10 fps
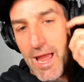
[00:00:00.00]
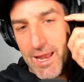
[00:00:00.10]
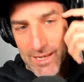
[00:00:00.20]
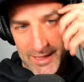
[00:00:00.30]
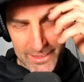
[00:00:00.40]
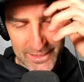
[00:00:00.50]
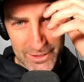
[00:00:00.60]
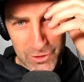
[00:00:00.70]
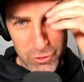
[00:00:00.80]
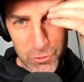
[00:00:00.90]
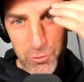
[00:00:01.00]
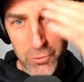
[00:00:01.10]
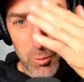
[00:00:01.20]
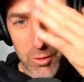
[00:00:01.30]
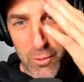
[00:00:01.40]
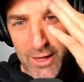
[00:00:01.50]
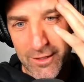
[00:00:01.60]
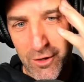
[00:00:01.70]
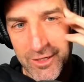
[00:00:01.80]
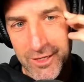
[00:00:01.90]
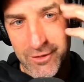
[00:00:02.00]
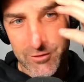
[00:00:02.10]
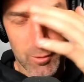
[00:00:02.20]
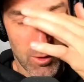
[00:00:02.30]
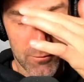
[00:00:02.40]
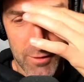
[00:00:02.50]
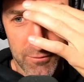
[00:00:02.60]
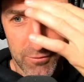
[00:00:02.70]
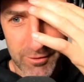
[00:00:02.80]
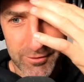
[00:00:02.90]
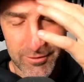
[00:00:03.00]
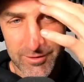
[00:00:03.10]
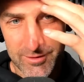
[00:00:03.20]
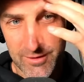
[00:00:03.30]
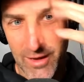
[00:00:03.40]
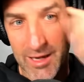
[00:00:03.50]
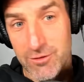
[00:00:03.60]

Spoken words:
And like you were quite cocky because I qualified fastest at Deer Valley.